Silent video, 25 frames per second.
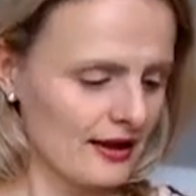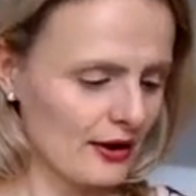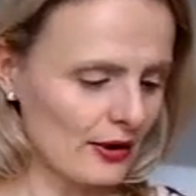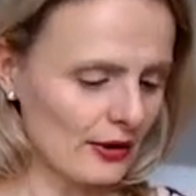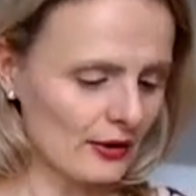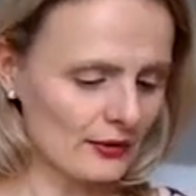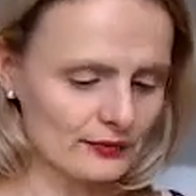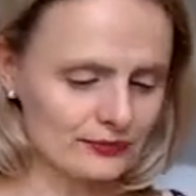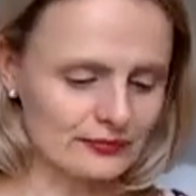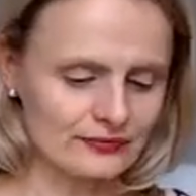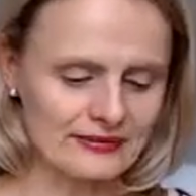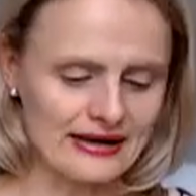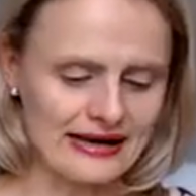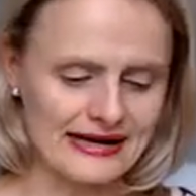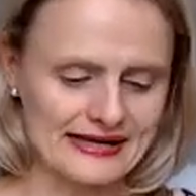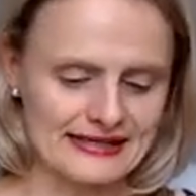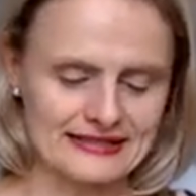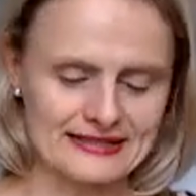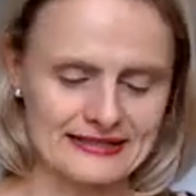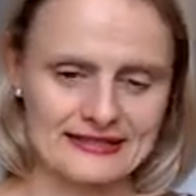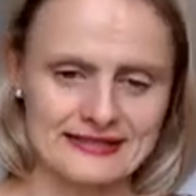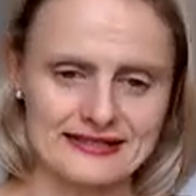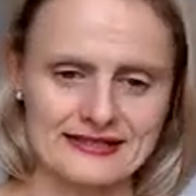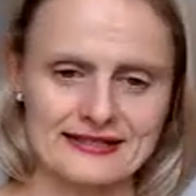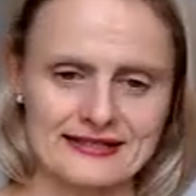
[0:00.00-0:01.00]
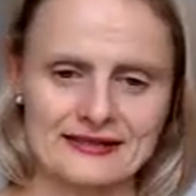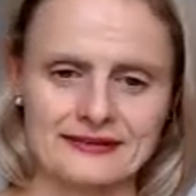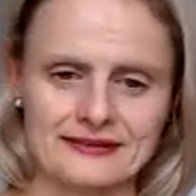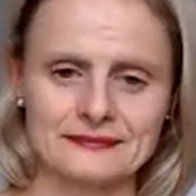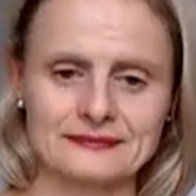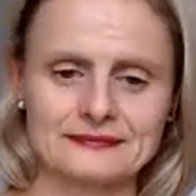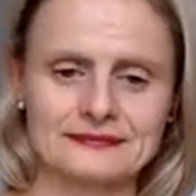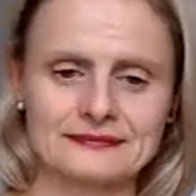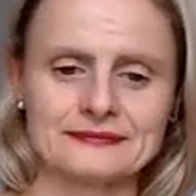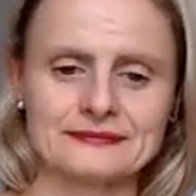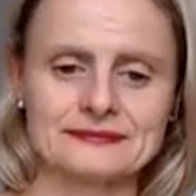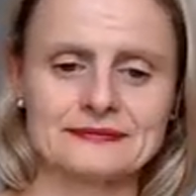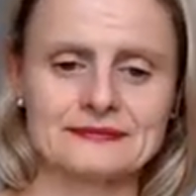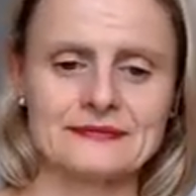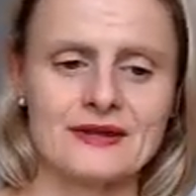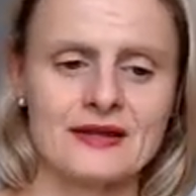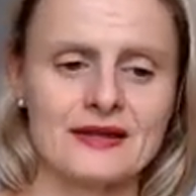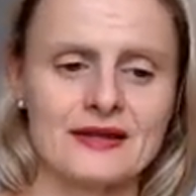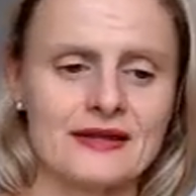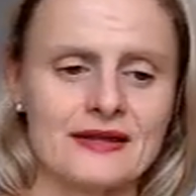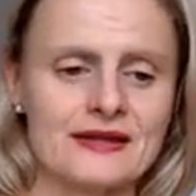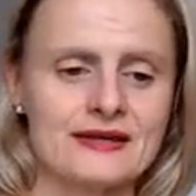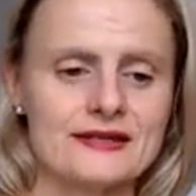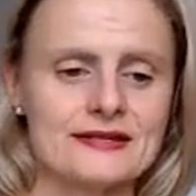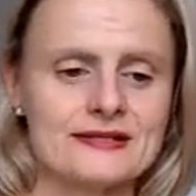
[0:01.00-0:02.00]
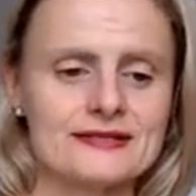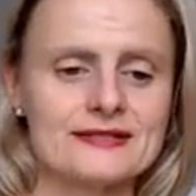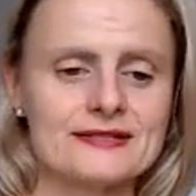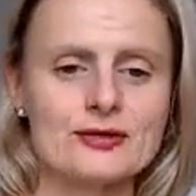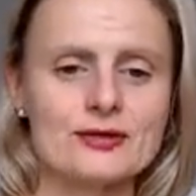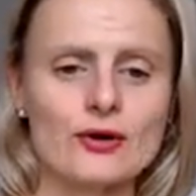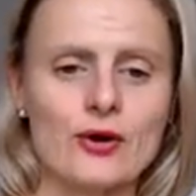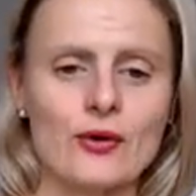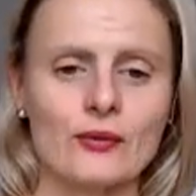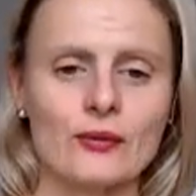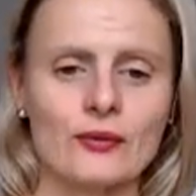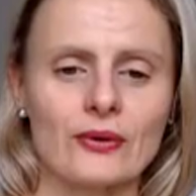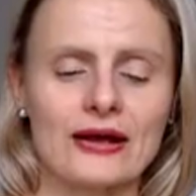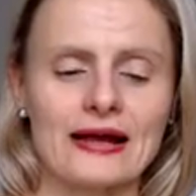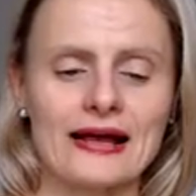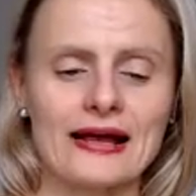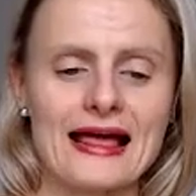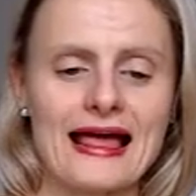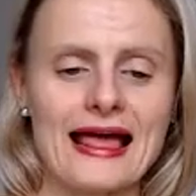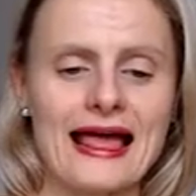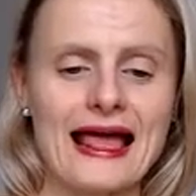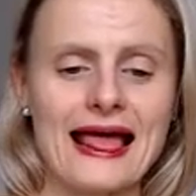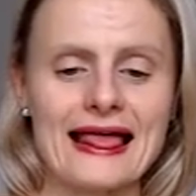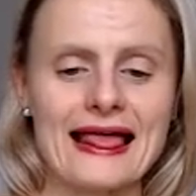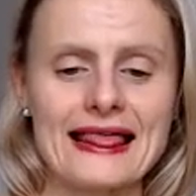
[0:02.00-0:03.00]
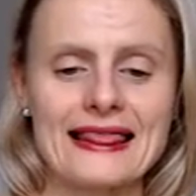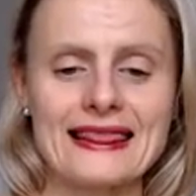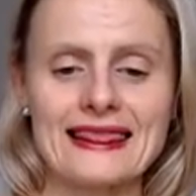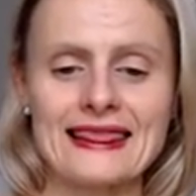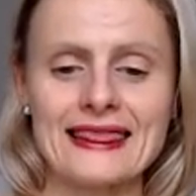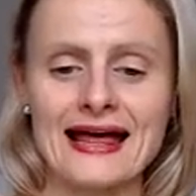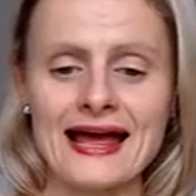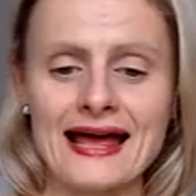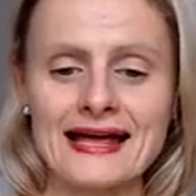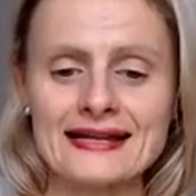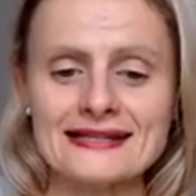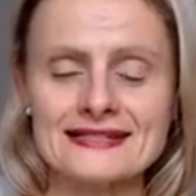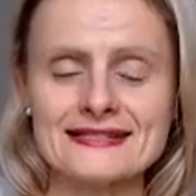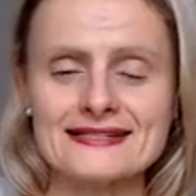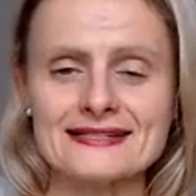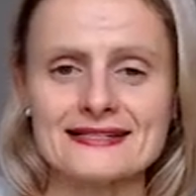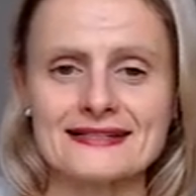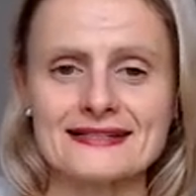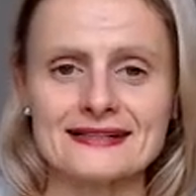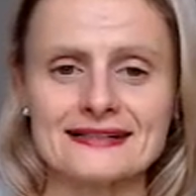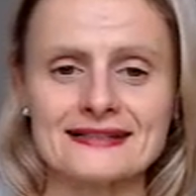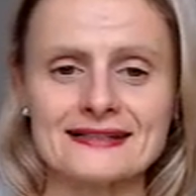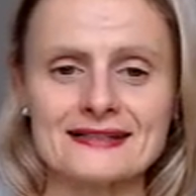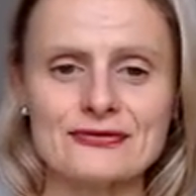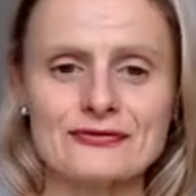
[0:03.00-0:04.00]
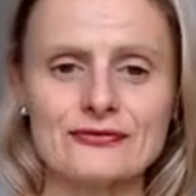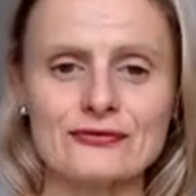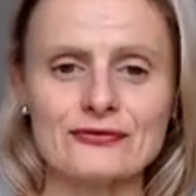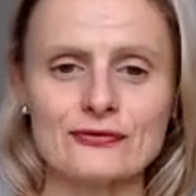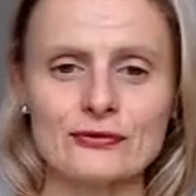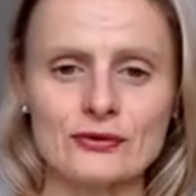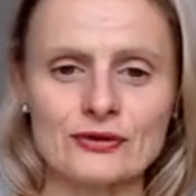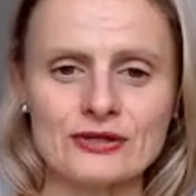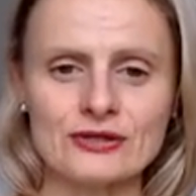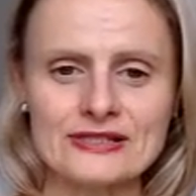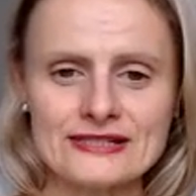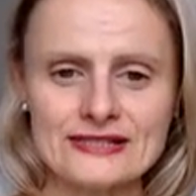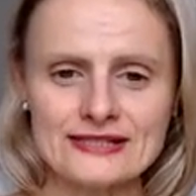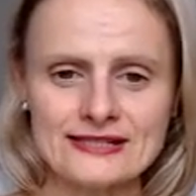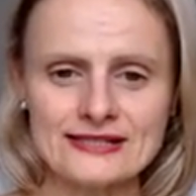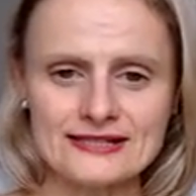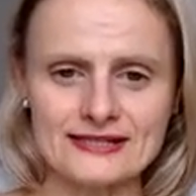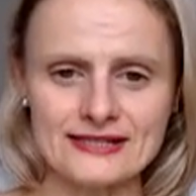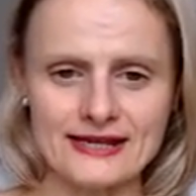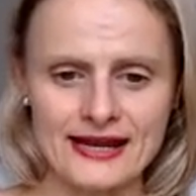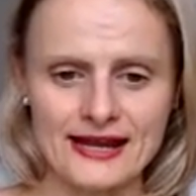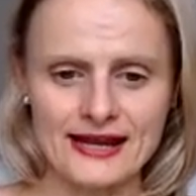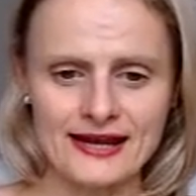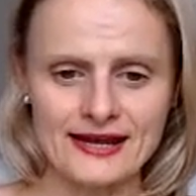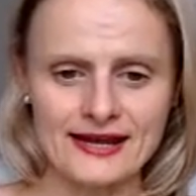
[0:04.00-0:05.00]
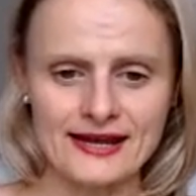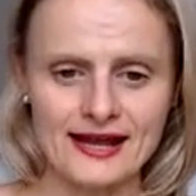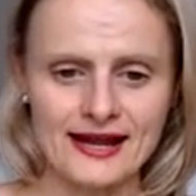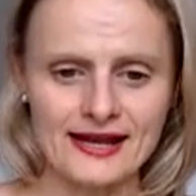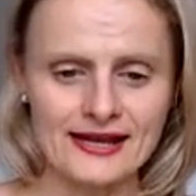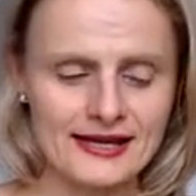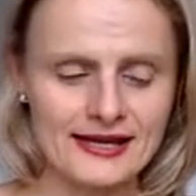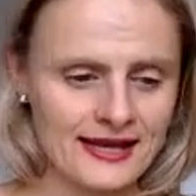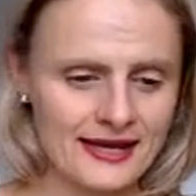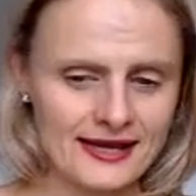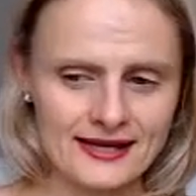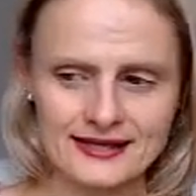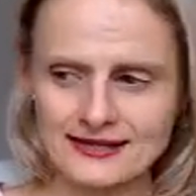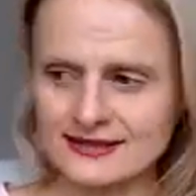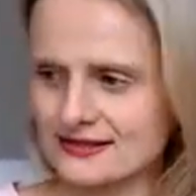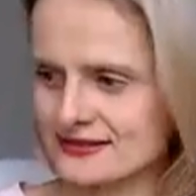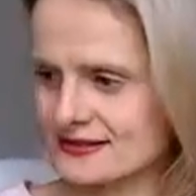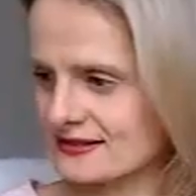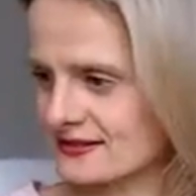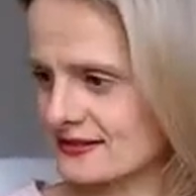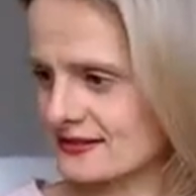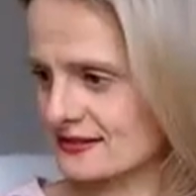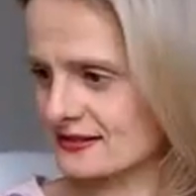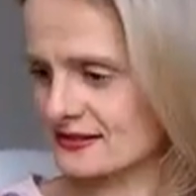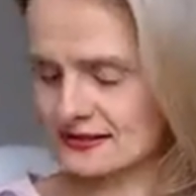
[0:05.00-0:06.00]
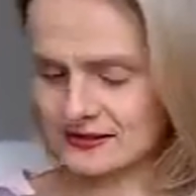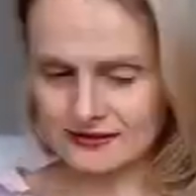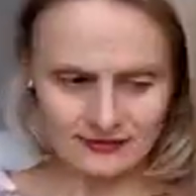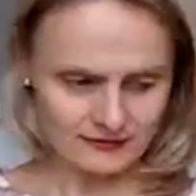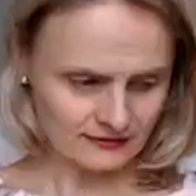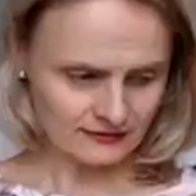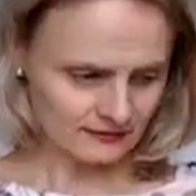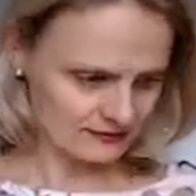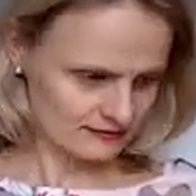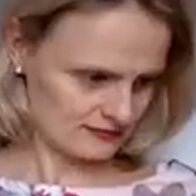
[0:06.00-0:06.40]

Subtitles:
All right. So that's it for today. I can't see,